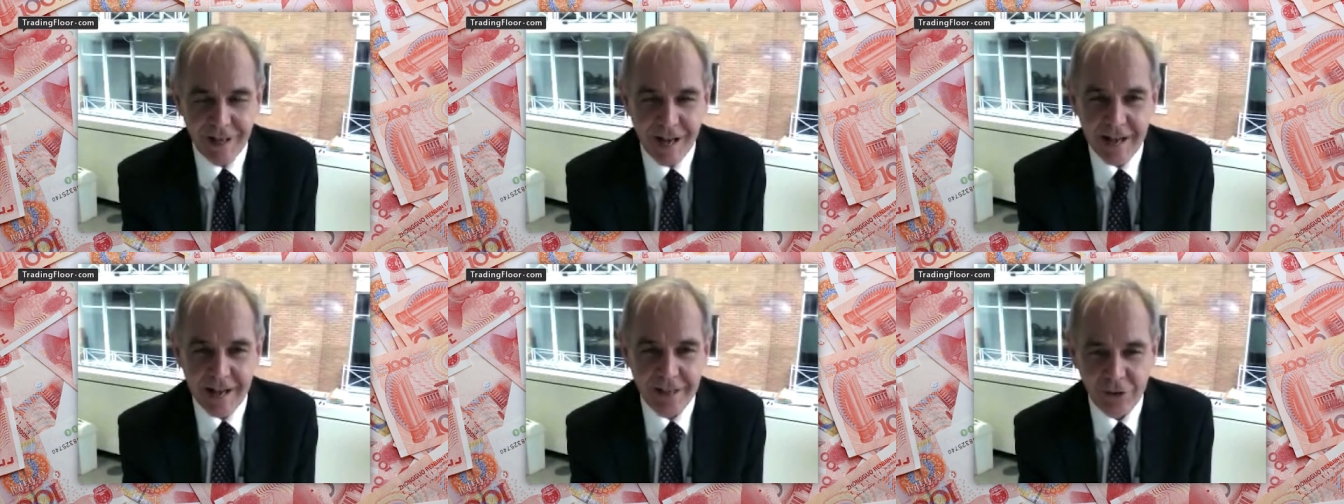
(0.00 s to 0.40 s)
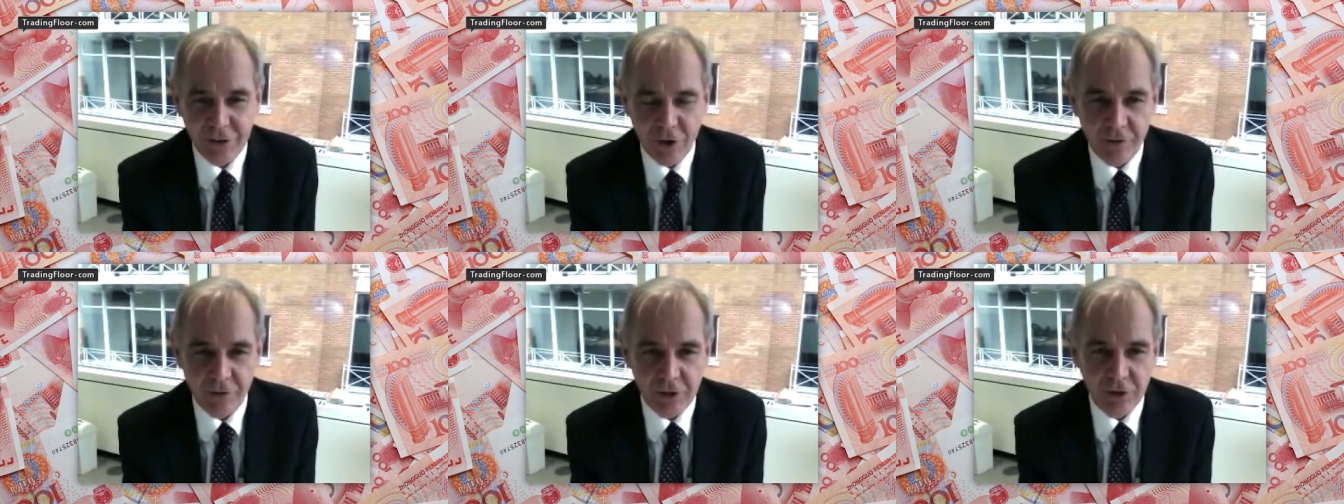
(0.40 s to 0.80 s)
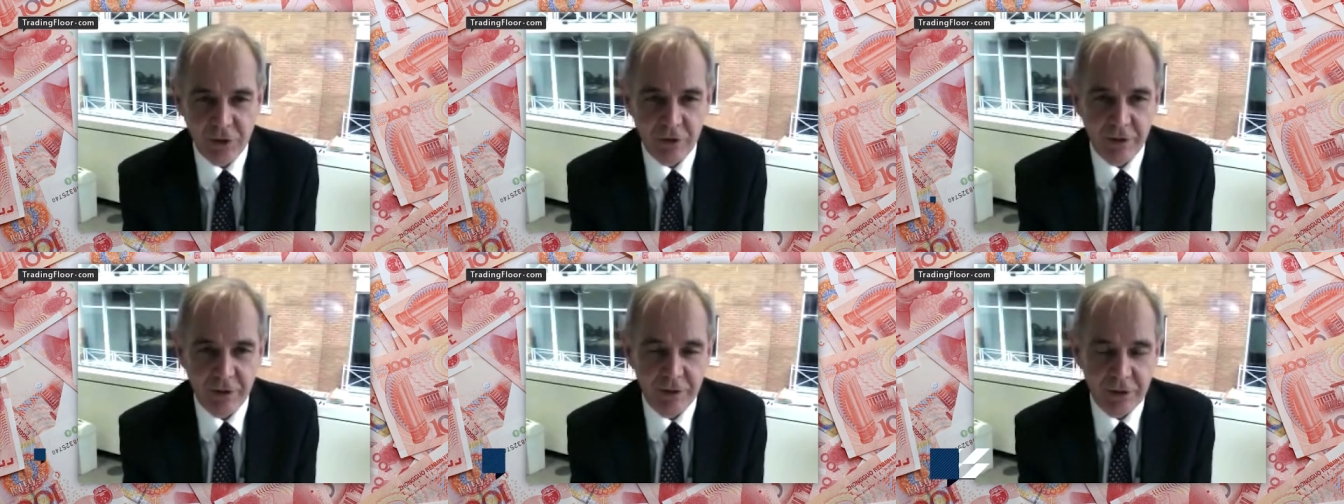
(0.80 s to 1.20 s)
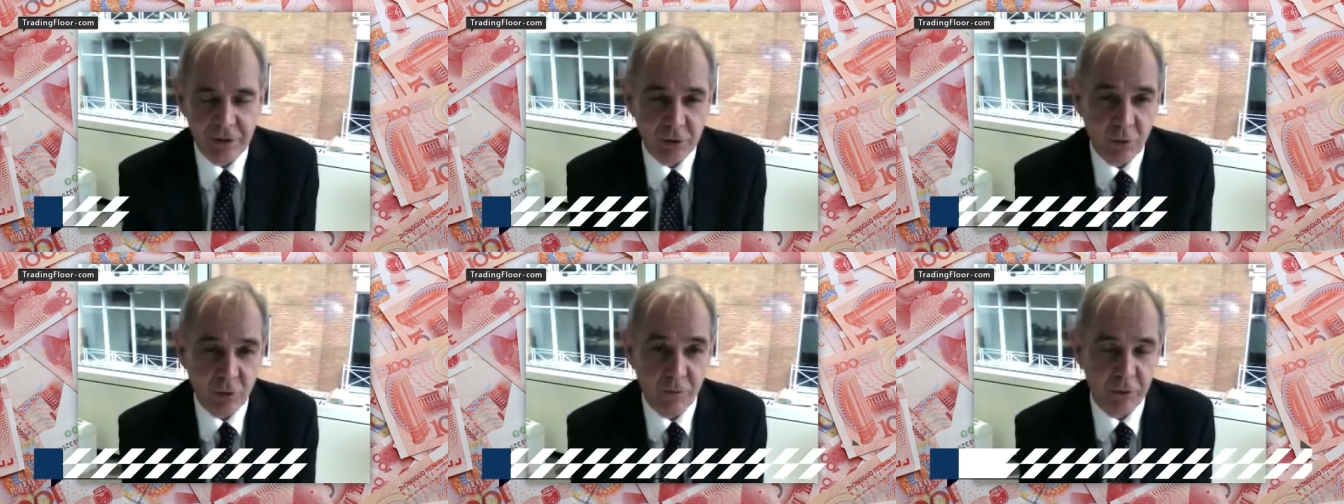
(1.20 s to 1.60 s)
and it's got this uh,
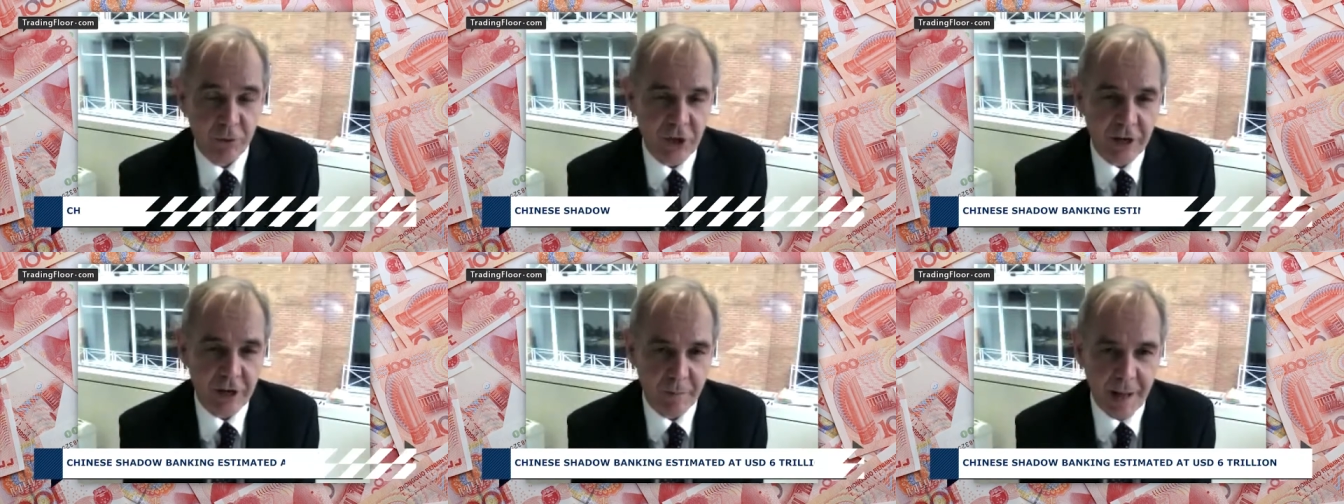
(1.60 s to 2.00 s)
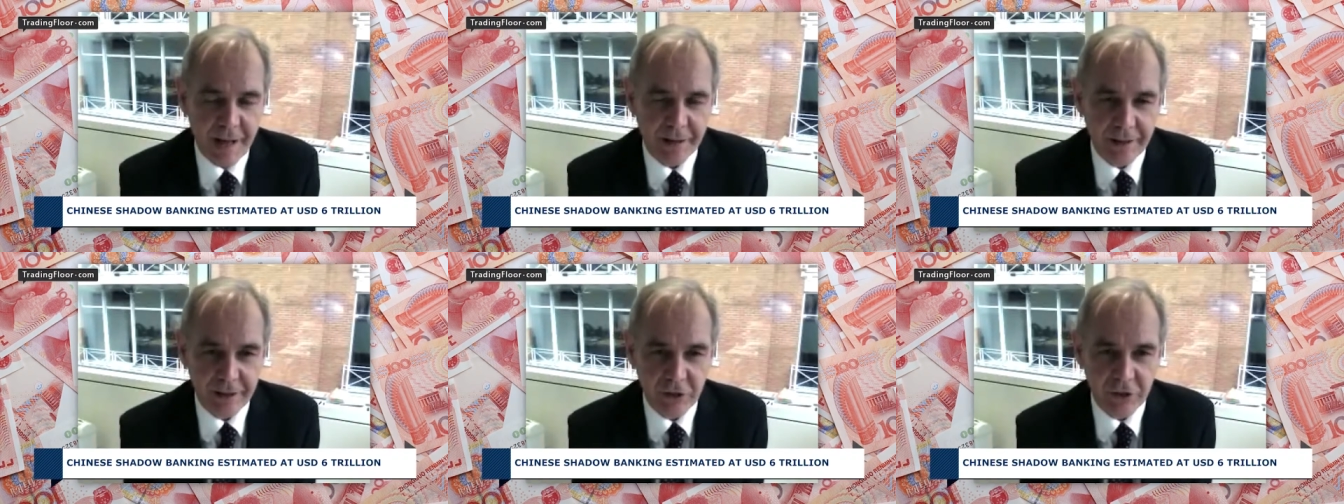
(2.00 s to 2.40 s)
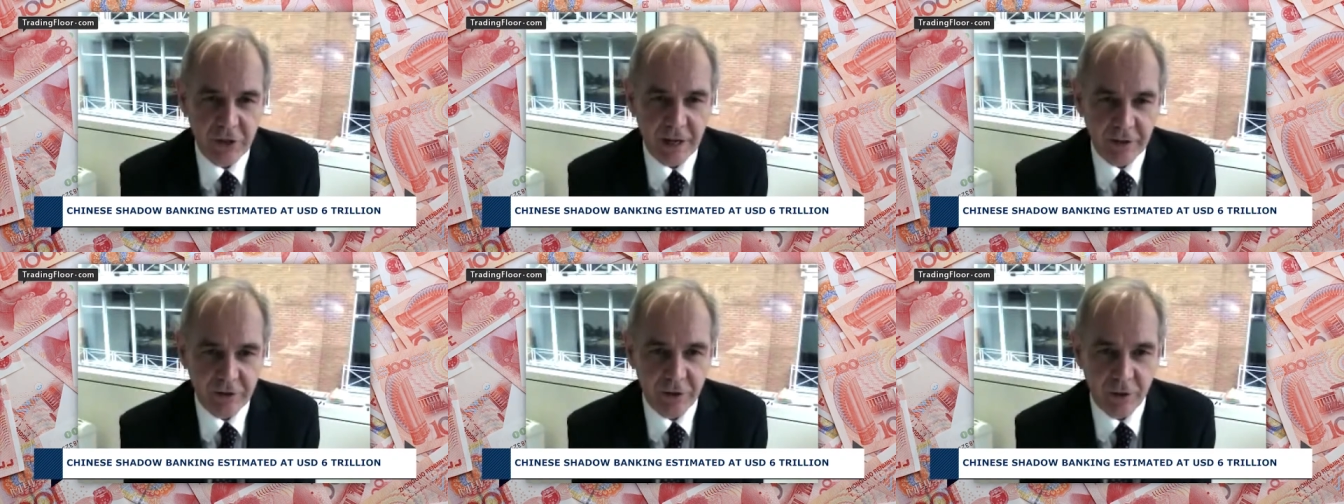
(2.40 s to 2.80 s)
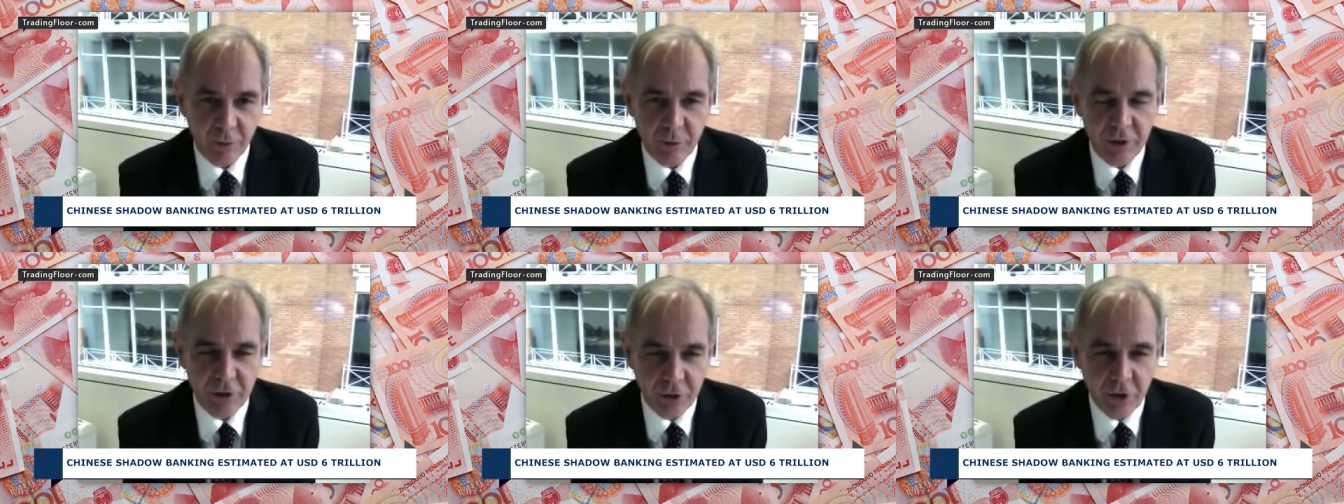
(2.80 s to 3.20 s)
this awful shadow banking sector,
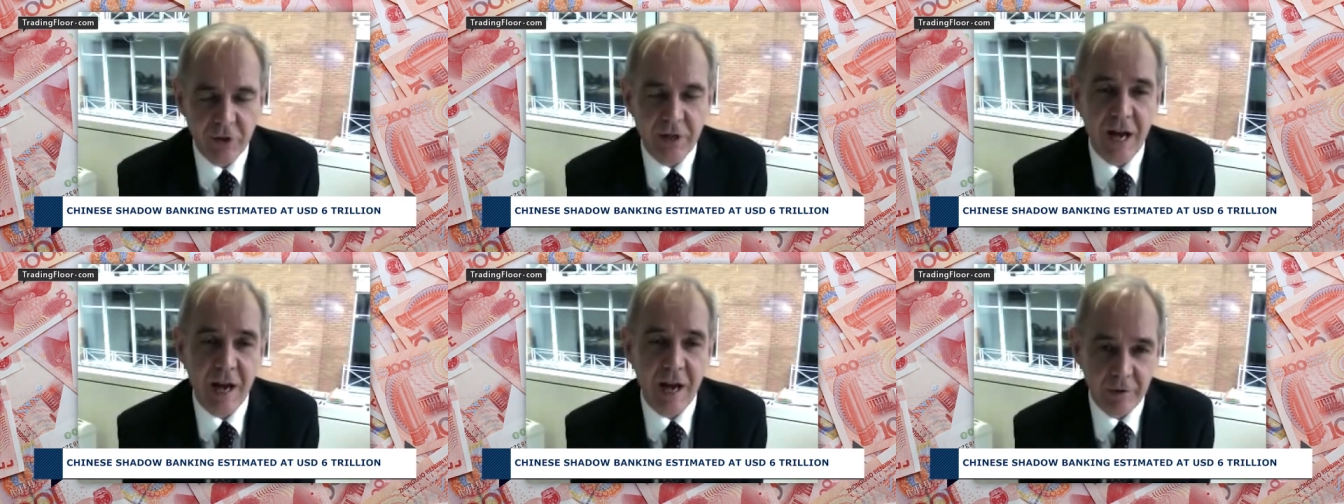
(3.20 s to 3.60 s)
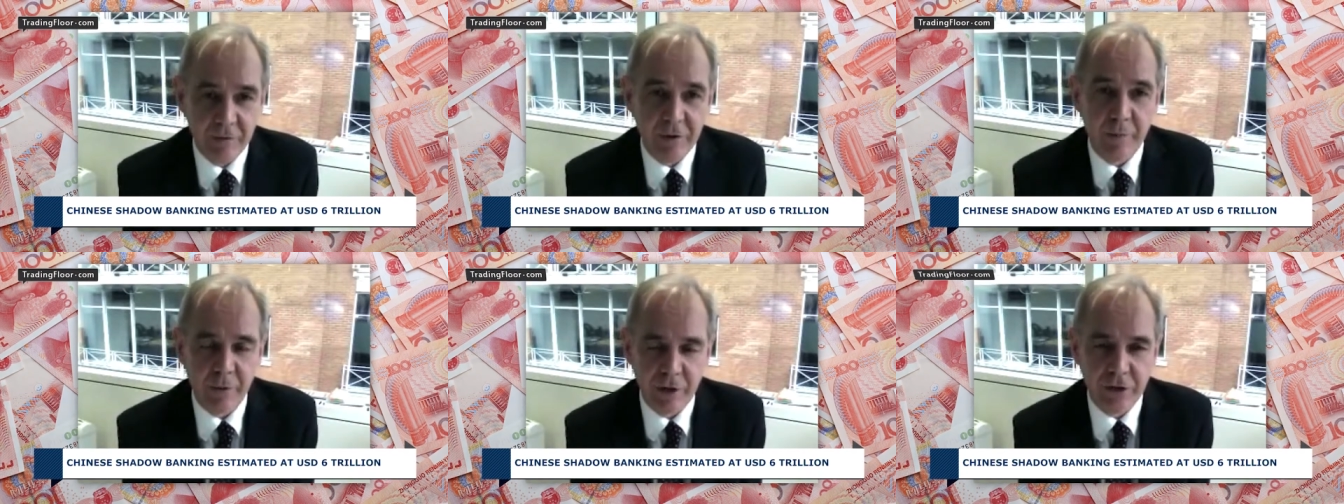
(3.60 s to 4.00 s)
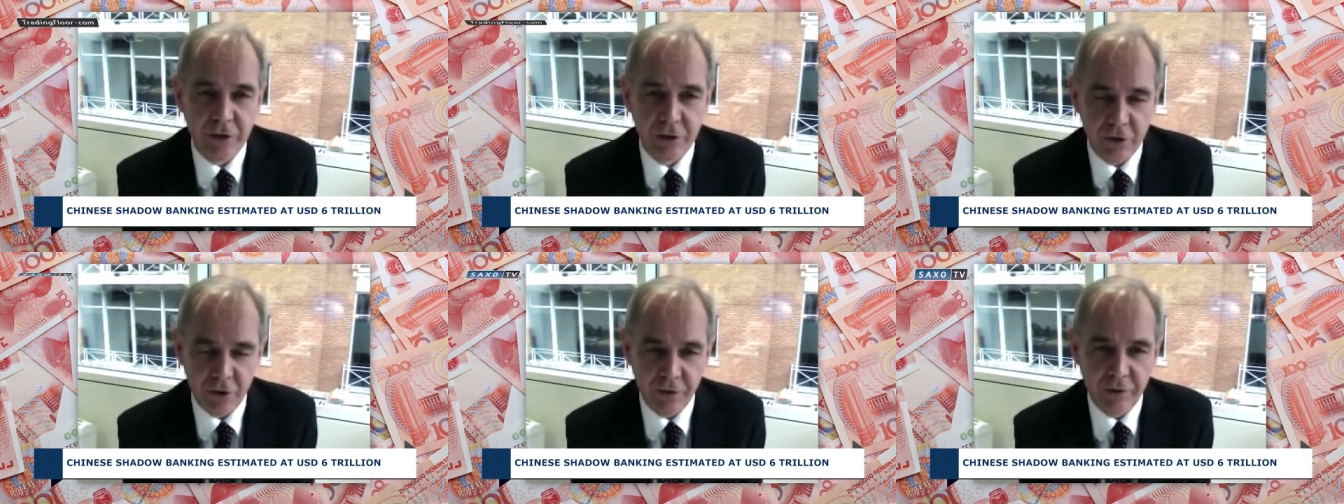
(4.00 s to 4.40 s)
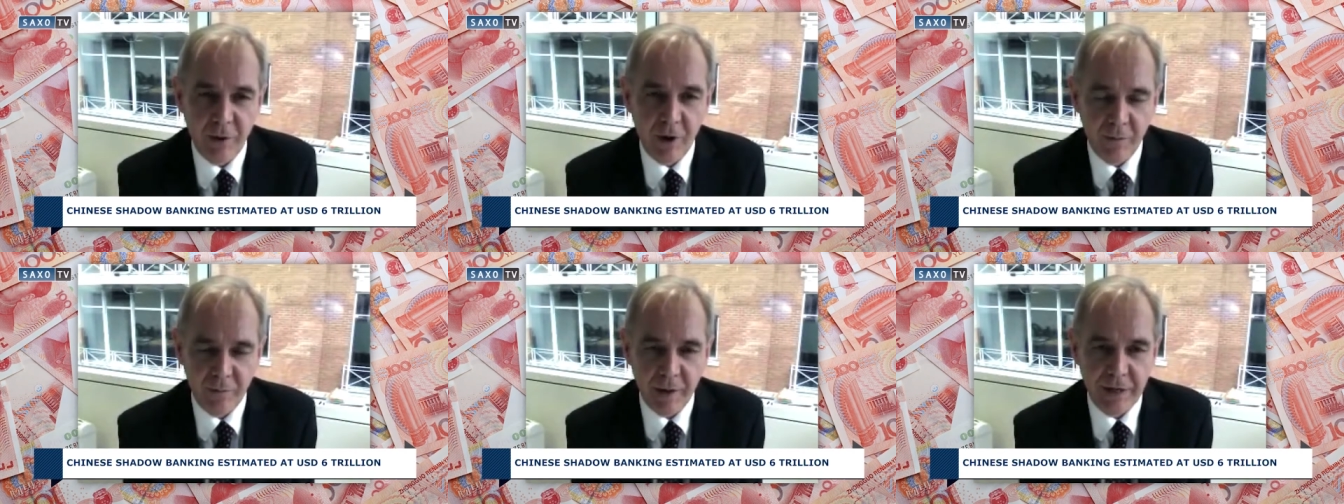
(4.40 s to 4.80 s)
which could have reverberations on
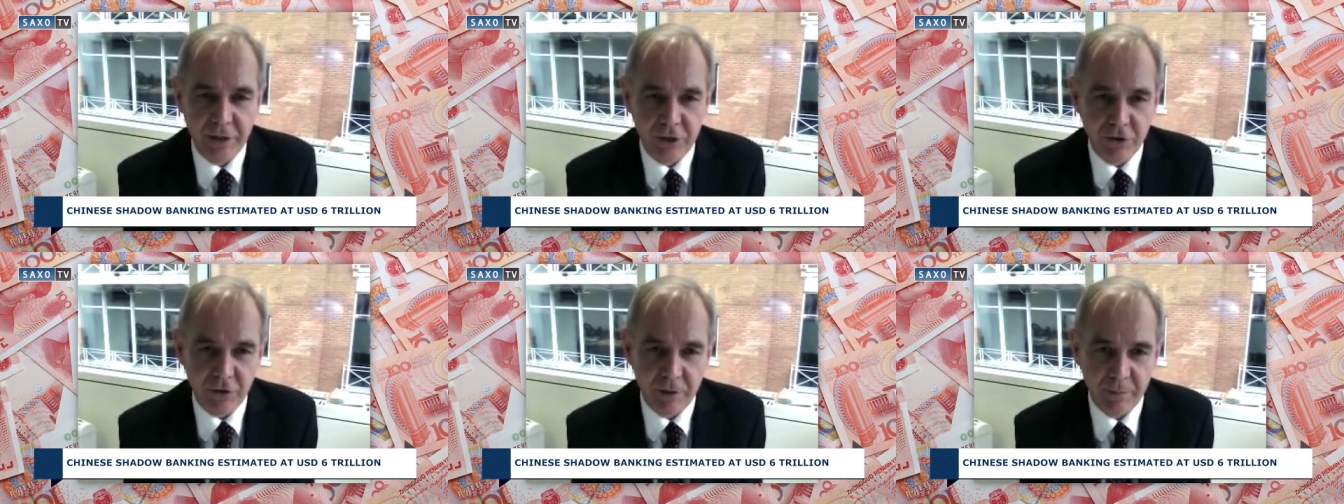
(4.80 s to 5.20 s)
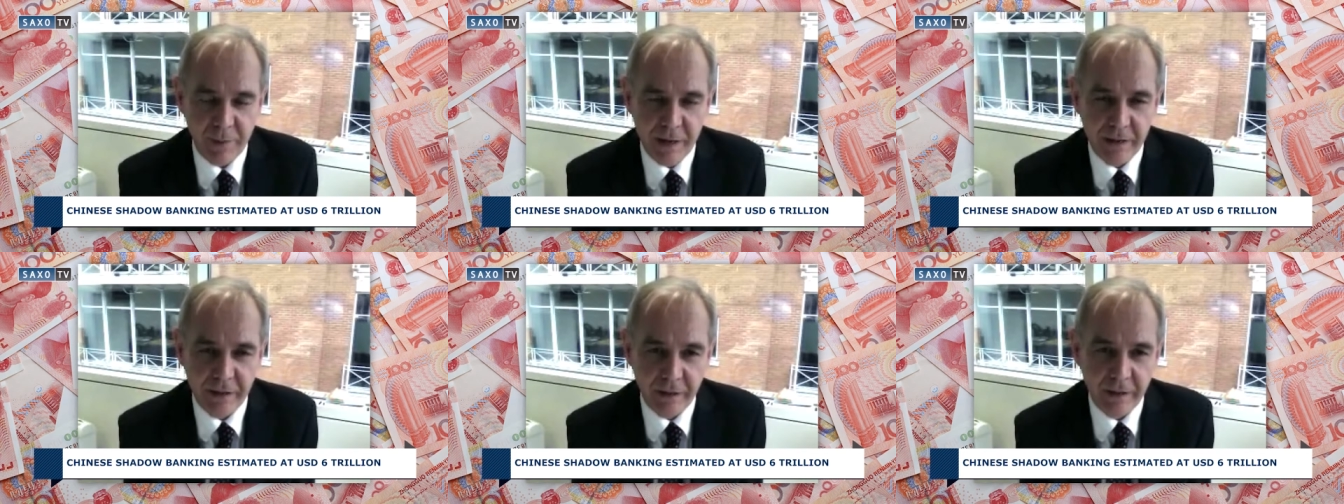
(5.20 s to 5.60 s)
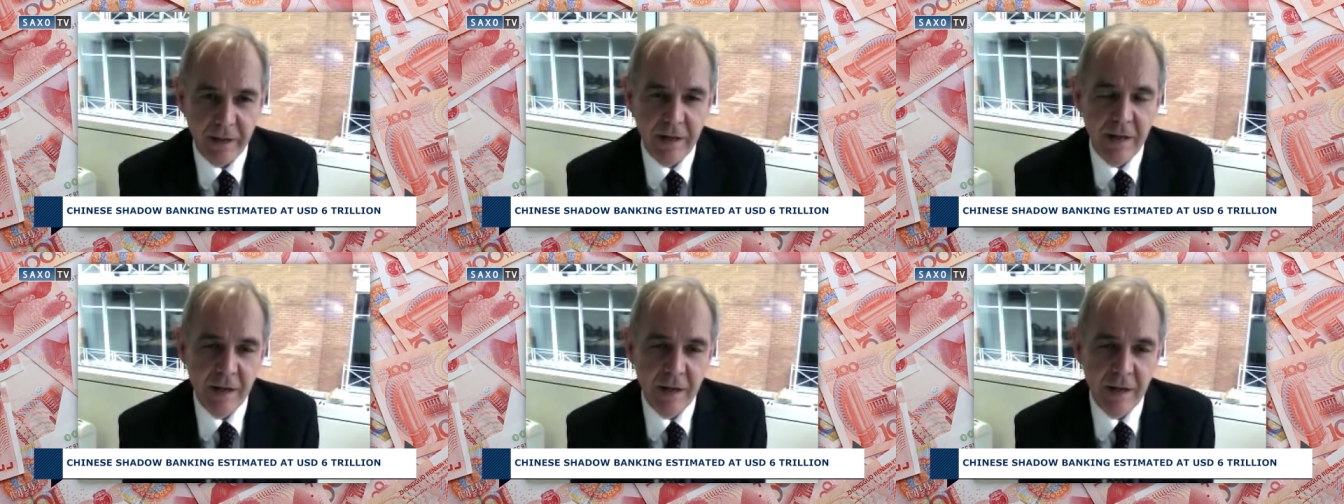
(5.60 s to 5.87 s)
on mainstream banking.